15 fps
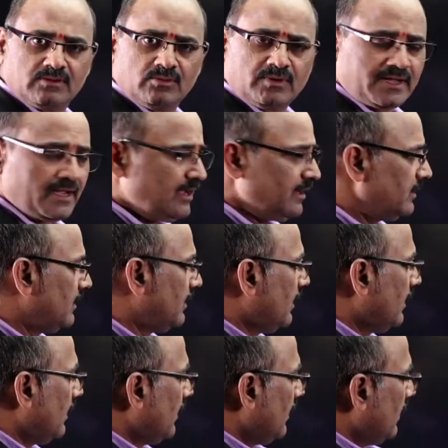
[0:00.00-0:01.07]
Okay?
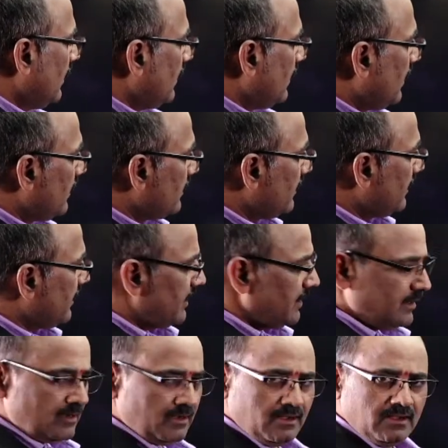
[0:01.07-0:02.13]

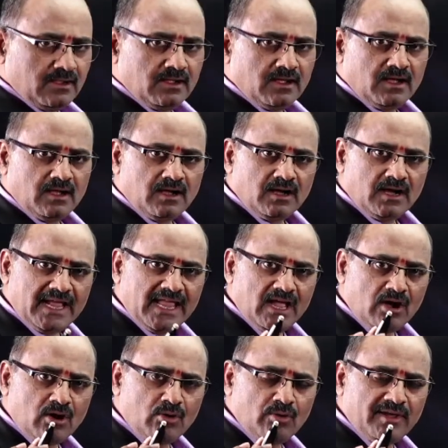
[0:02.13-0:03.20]
Already I
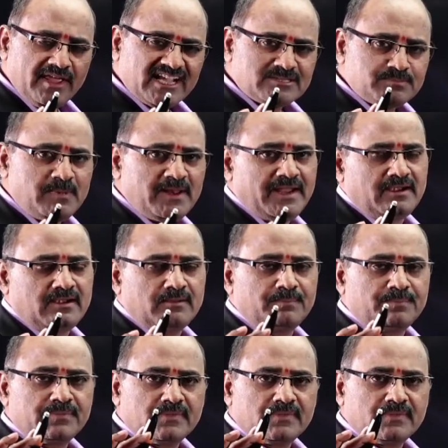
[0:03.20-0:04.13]
have explained